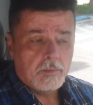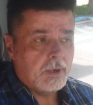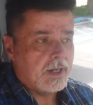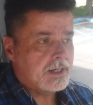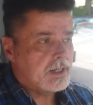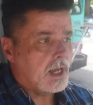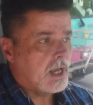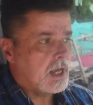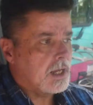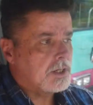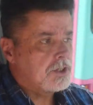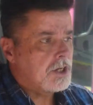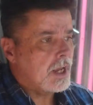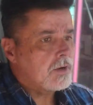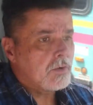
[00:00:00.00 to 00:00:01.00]
But
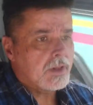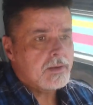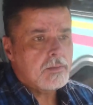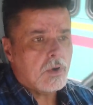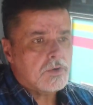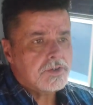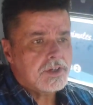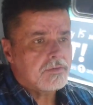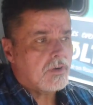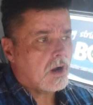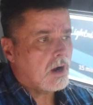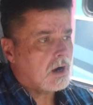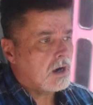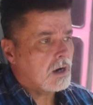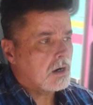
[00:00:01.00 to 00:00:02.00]
generally, most of
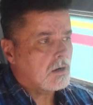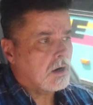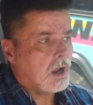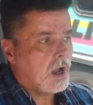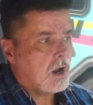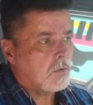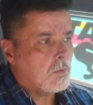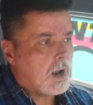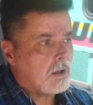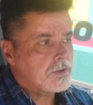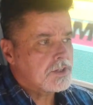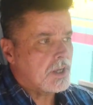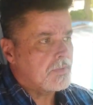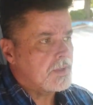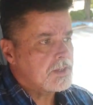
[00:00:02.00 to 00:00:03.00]
our
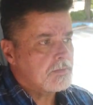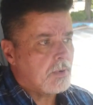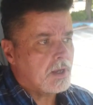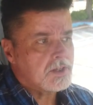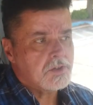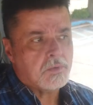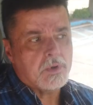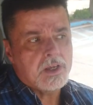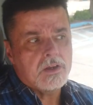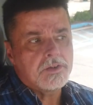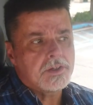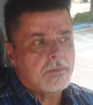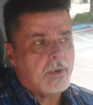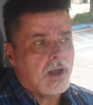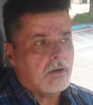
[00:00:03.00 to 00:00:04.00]
routes on this bus, we
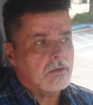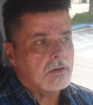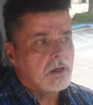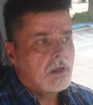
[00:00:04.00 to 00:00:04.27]
use about